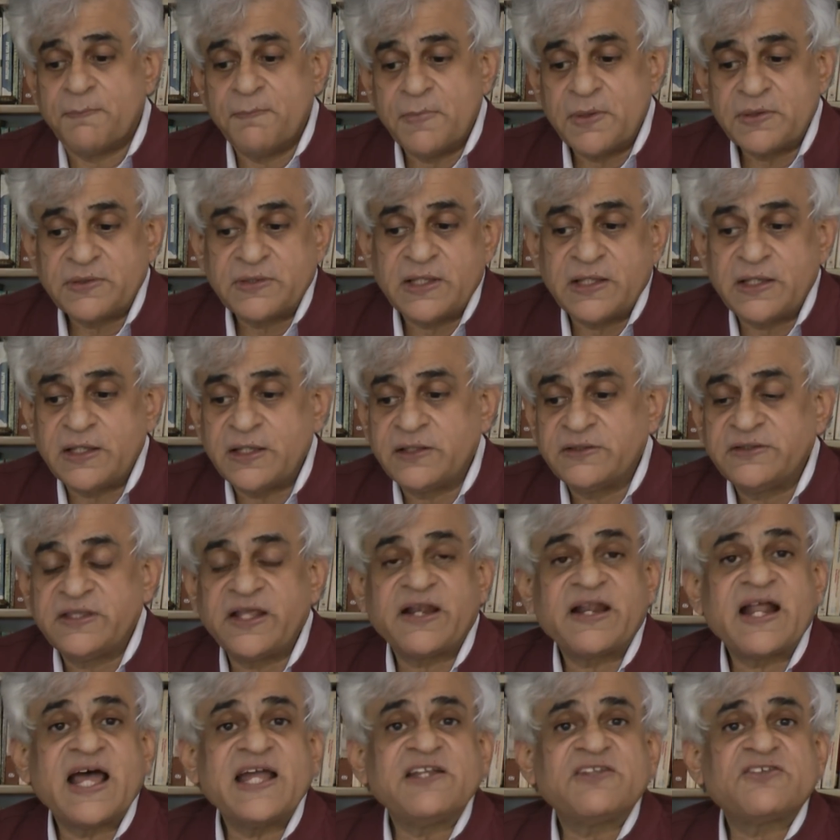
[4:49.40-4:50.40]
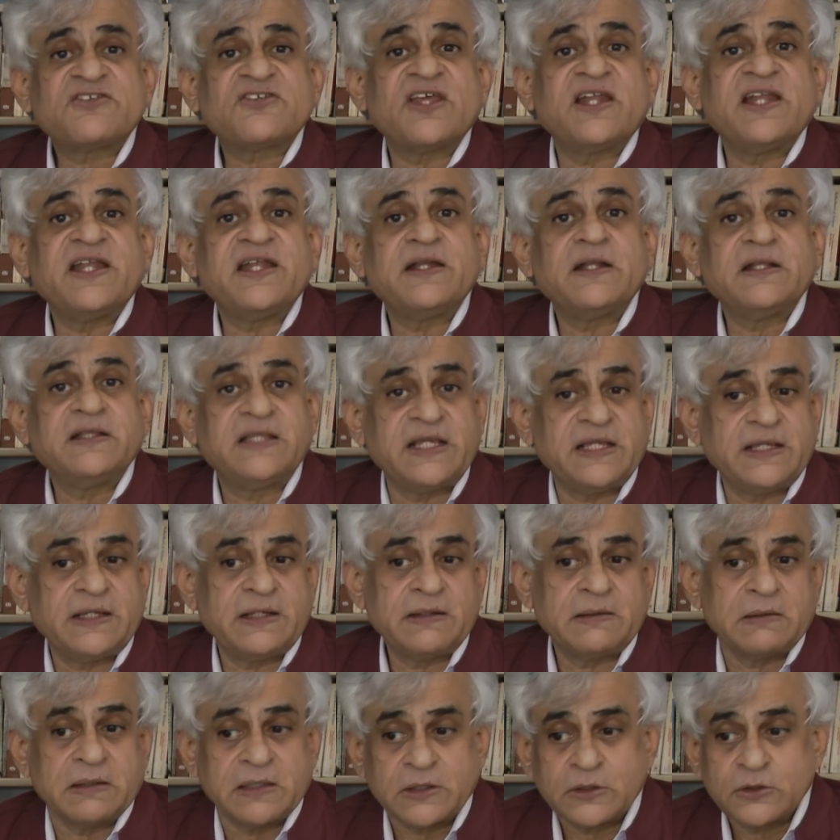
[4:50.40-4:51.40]
The rights and
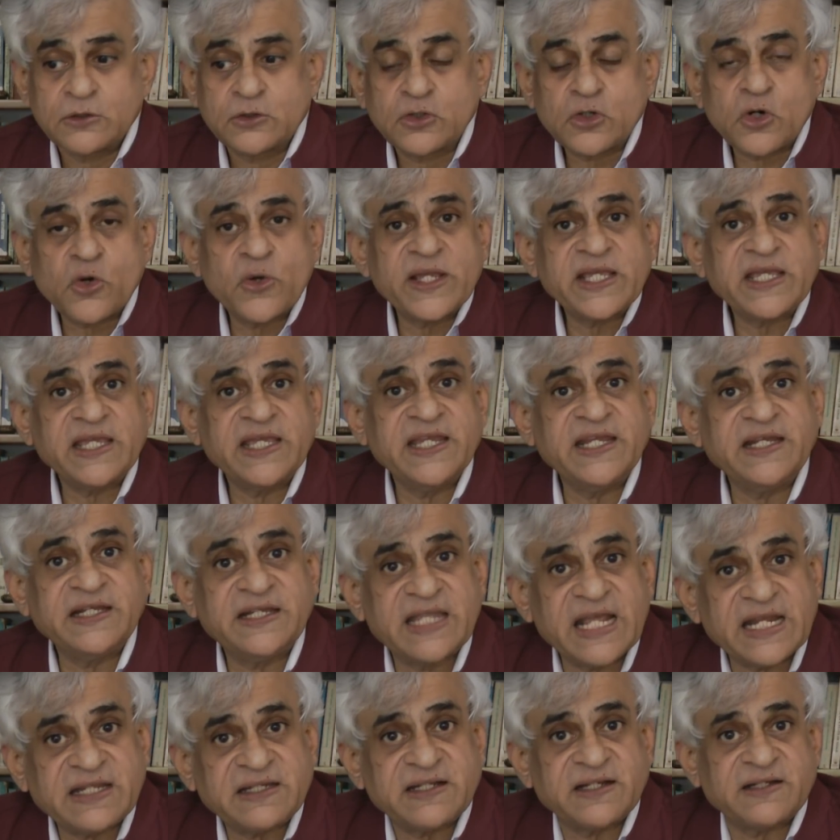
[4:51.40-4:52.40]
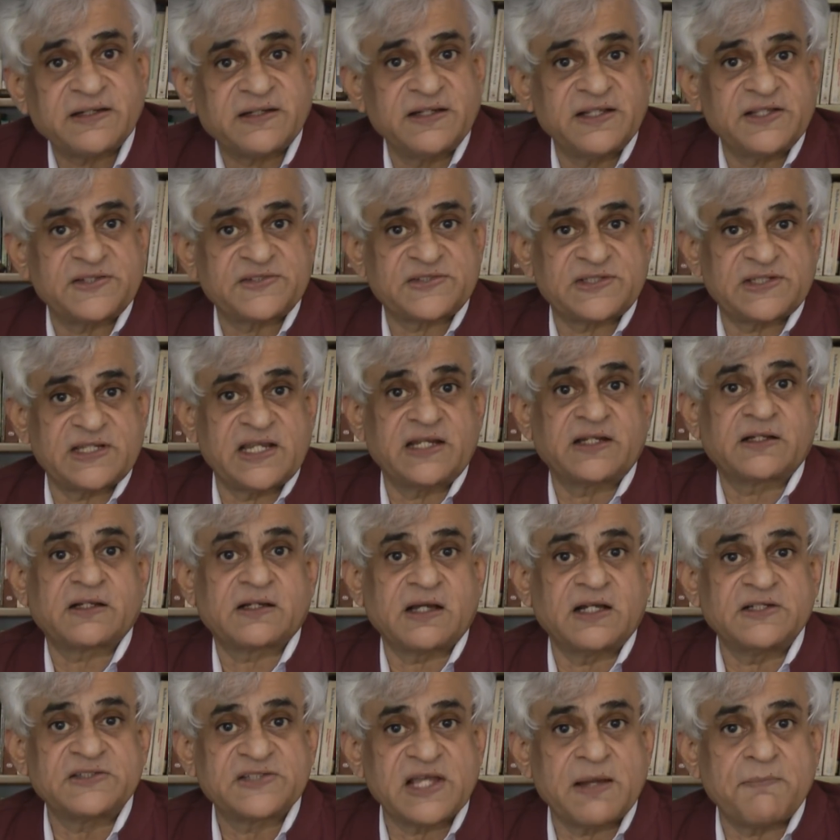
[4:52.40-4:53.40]
the growing indebtedness
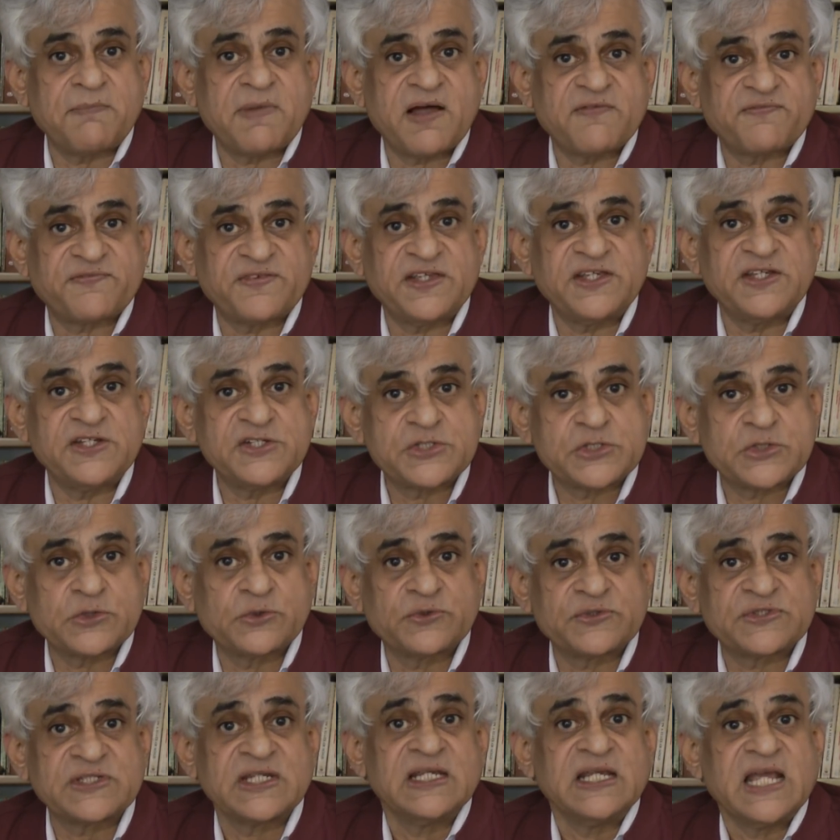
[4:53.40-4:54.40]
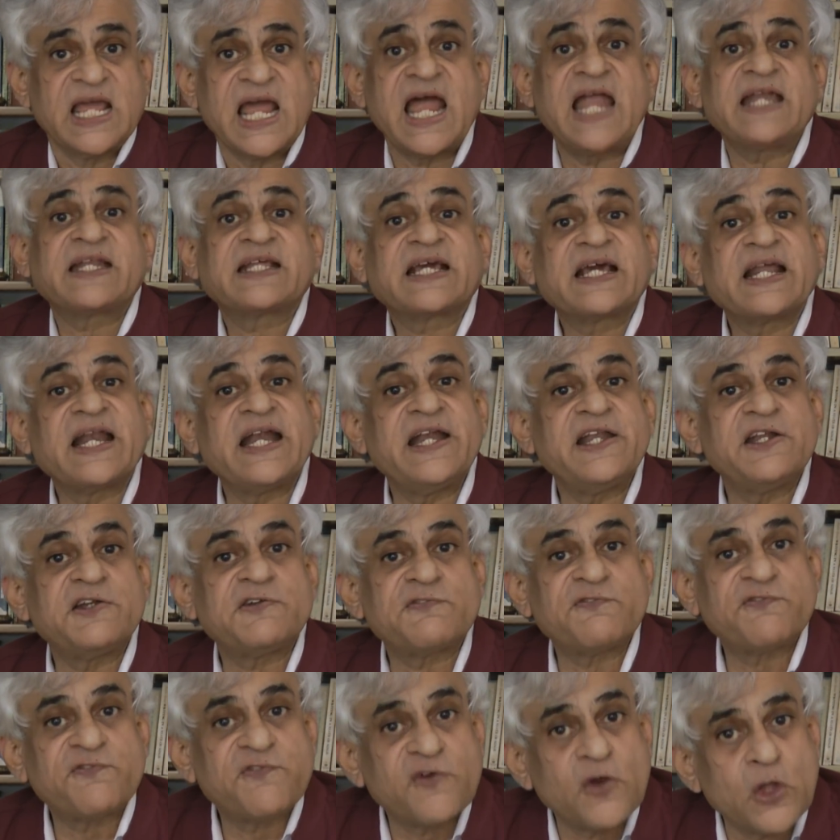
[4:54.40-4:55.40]
and karza maafi issues and
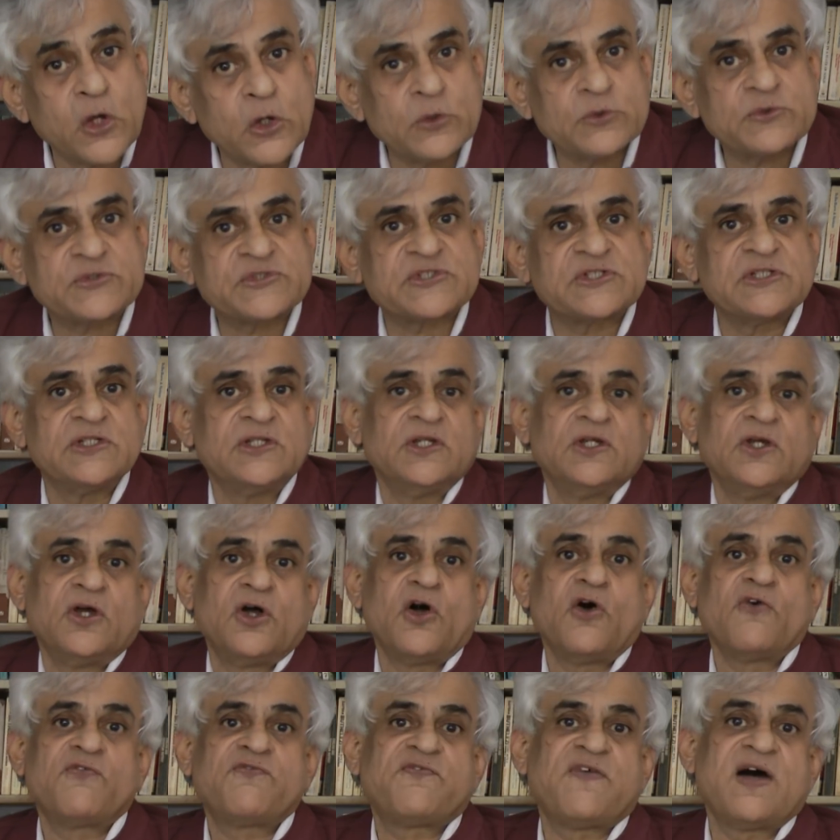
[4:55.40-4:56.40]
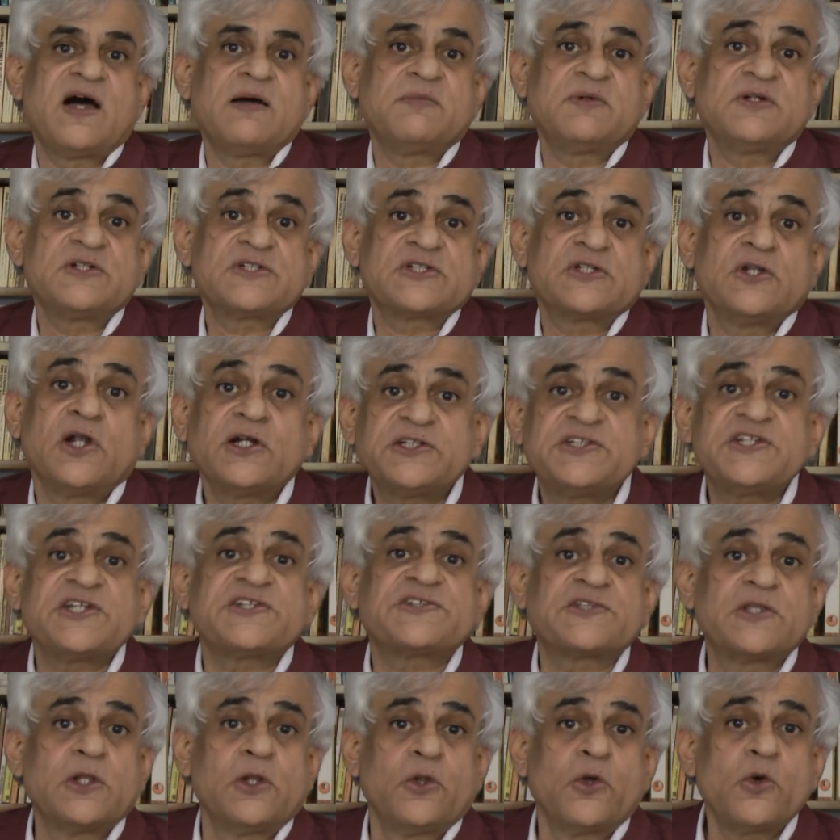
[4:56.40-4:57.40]
credit flows of farmers,
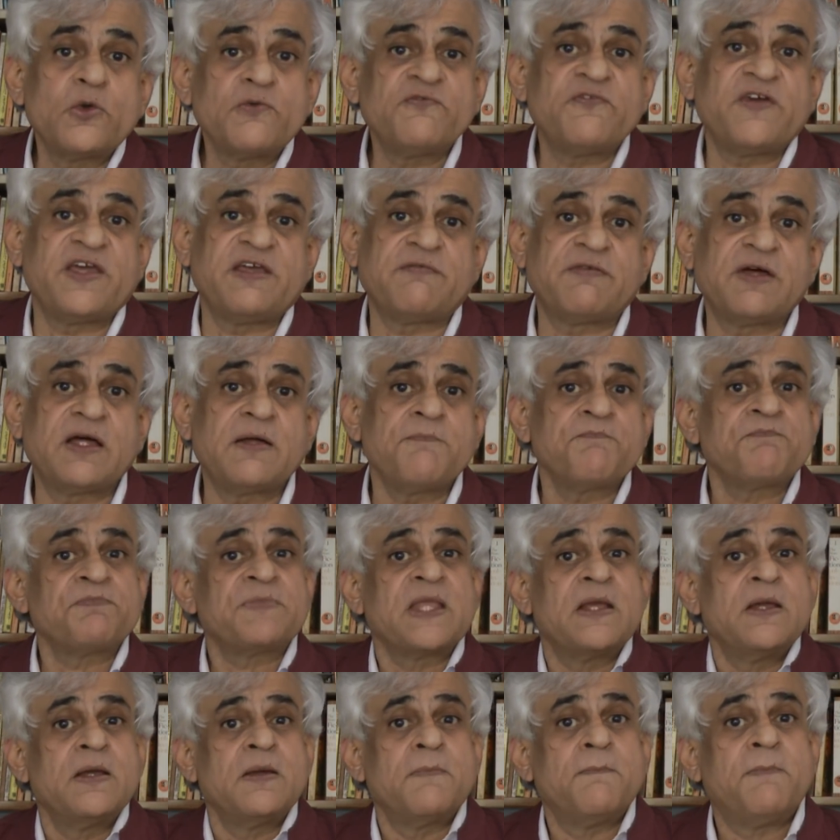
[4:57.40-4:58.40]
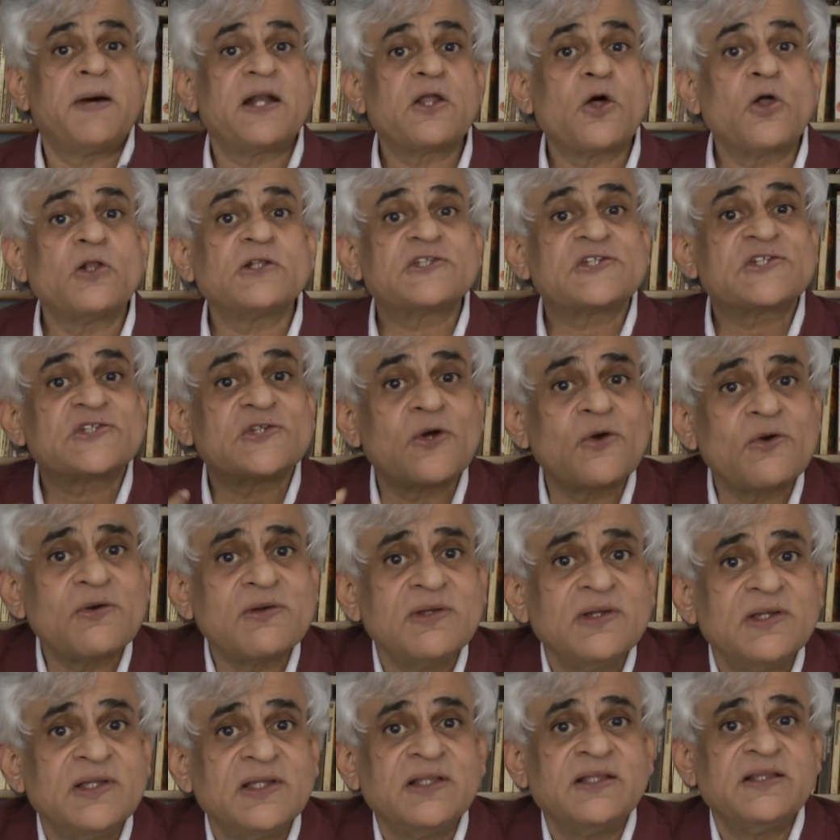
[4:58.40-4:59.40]
not just the loan waiver, but
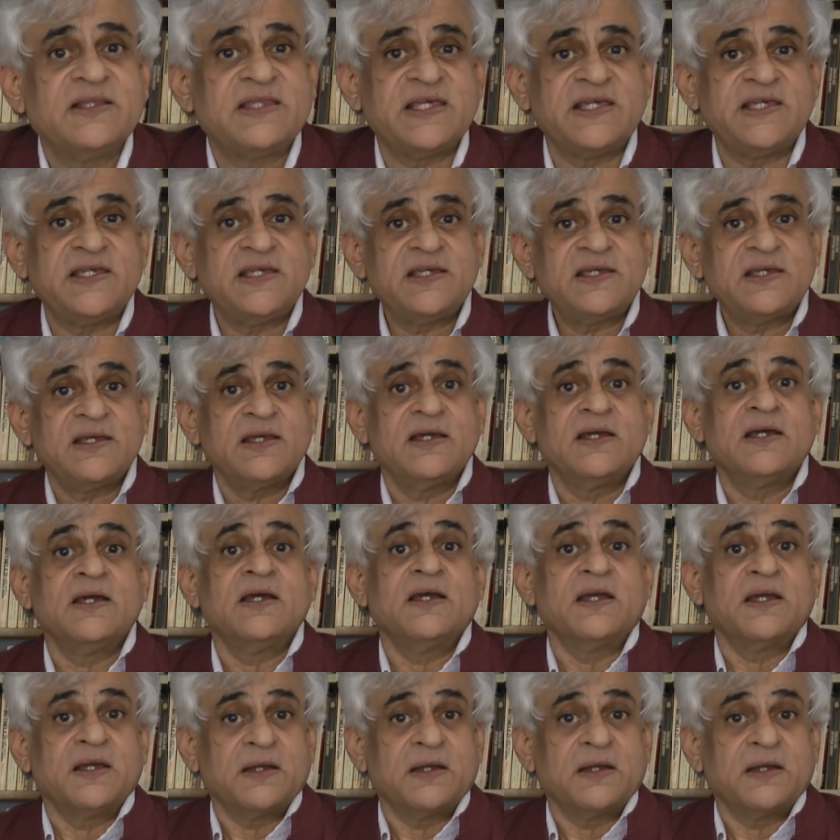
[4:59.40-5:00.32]
also the